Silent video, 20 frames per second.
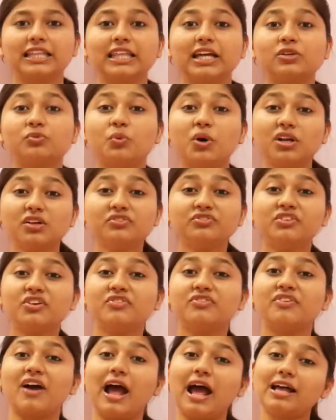that one of
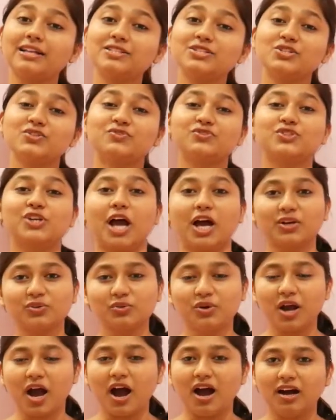the fans of Shah
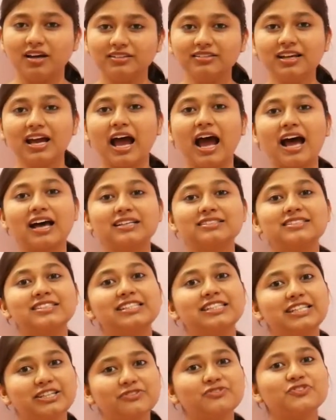Rukh Khan has
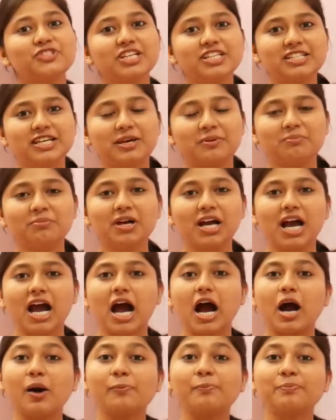gifted him
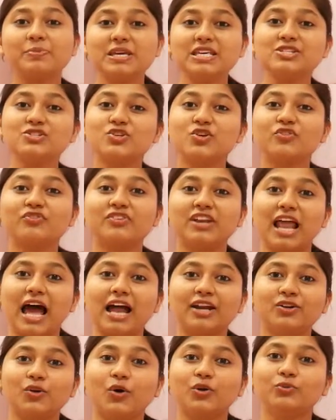a piece of
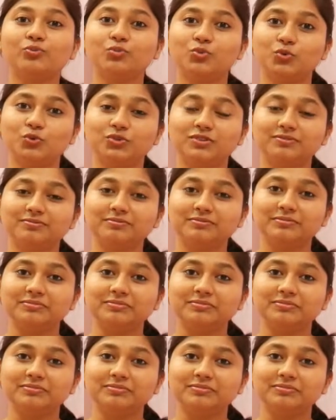land on Moon.